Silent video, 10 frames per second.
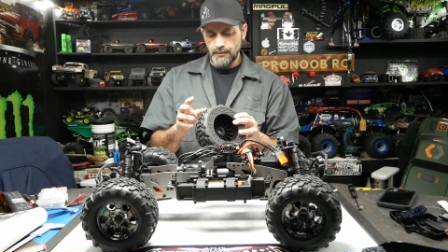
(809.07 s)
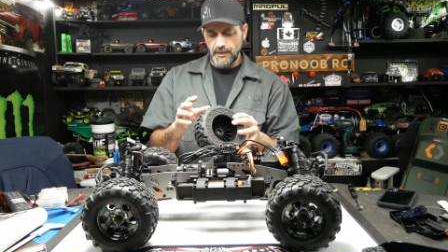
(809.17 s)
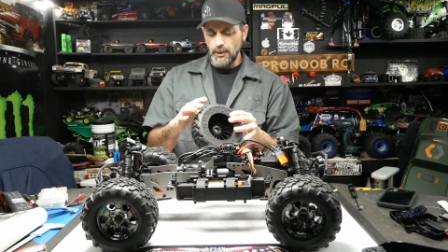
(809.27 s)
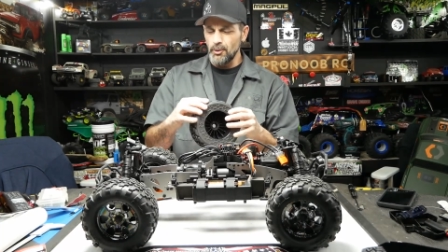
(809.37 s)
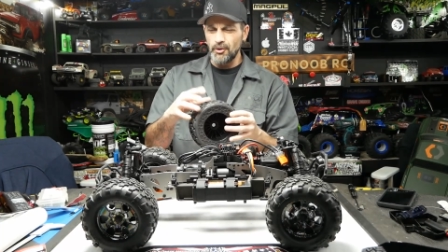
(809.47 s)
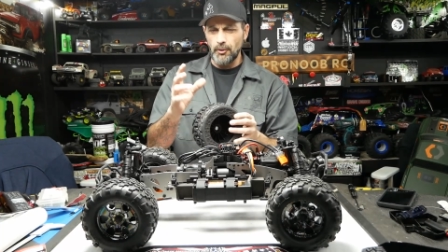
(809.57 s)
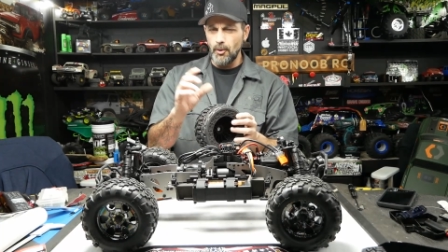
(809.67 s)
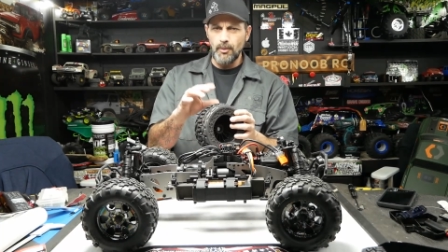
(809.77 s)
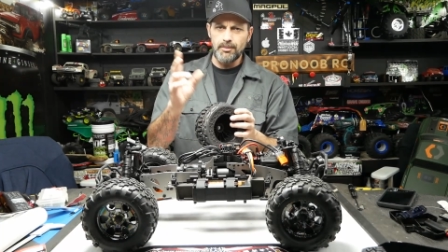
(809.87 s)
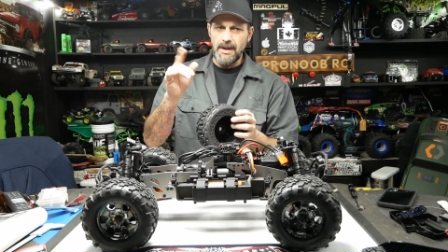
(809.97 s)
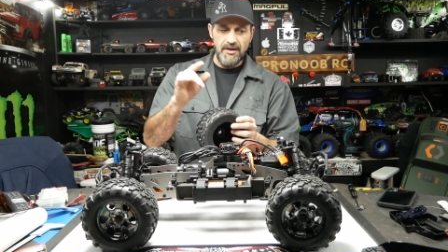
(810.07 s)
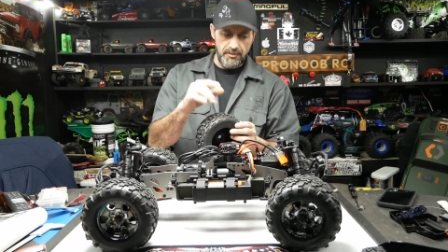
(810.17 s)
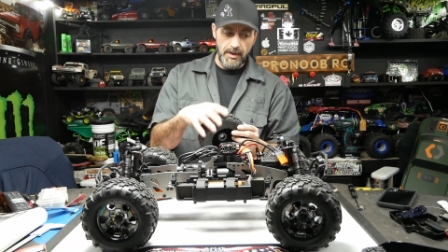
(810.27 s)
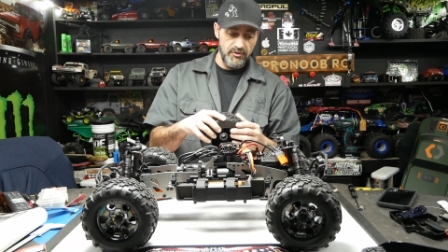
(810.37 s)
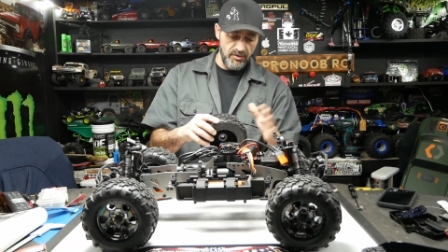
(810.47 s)
don't grow as
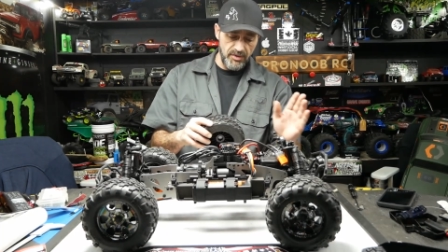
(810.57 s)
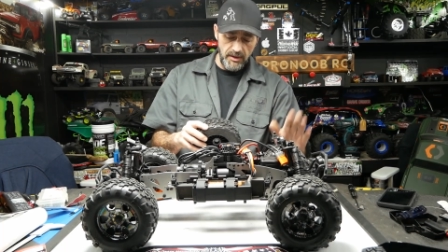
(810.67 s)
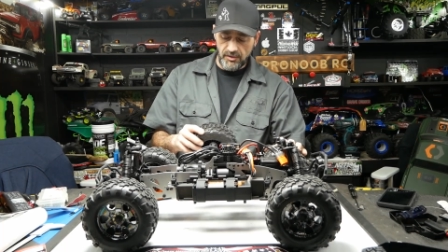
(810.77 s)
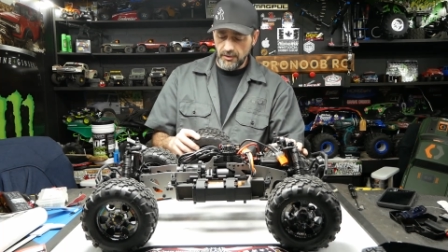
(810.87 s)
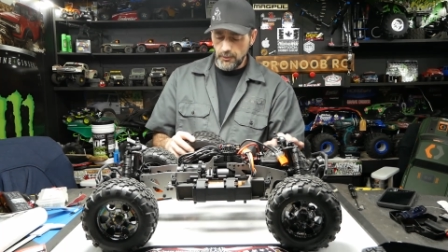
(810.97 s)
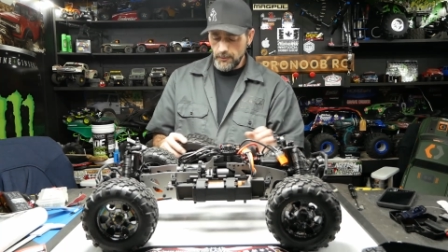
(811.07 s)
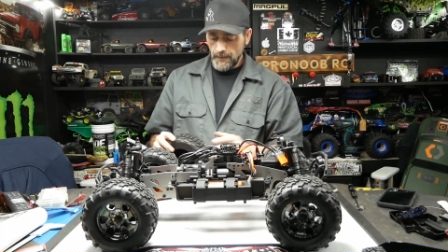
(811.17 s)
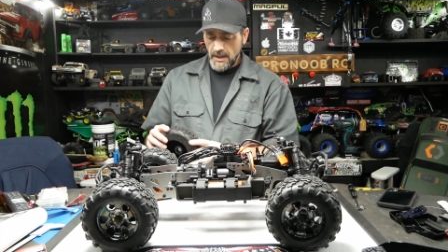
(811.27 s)
much as these do.